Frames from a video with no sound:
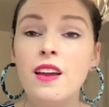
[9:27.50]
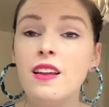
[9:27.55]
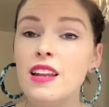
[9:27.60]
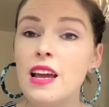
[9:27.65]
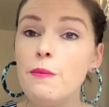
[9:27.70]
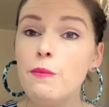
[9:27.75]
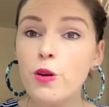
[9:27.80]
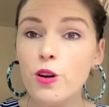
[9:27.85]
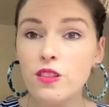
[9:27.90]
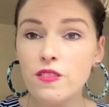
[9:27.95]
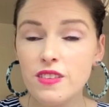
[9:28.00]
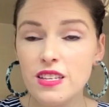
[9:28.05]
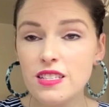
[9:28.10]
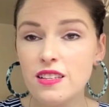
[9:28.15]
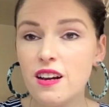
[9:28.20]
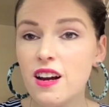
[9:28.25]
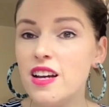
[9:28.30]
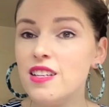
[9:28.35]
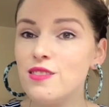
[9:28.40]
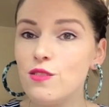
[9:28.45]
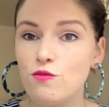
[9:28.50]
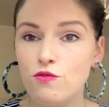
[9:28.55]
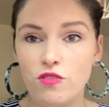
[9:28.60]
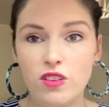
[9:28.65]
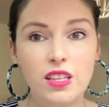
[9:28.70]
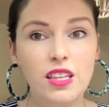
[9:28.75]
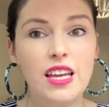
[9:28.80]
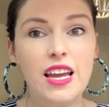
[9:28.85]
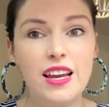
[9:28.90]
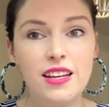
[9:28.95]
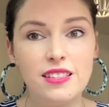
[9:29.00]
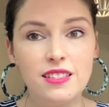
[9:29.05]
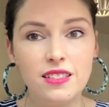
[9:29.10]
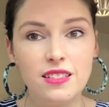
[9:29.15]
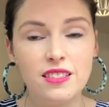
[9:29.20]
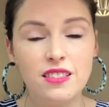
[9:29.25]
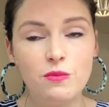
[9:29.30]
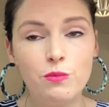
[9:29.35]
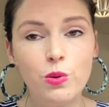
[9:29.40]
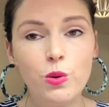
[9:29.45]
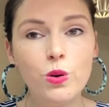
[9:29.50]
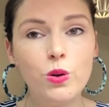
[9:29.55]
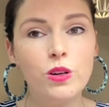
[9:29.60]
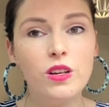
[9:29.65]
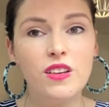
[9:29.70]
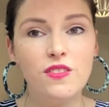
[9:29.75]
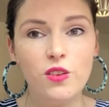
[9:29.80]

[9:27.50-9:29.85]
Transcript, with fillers: Now, both of these guys, really excellent support.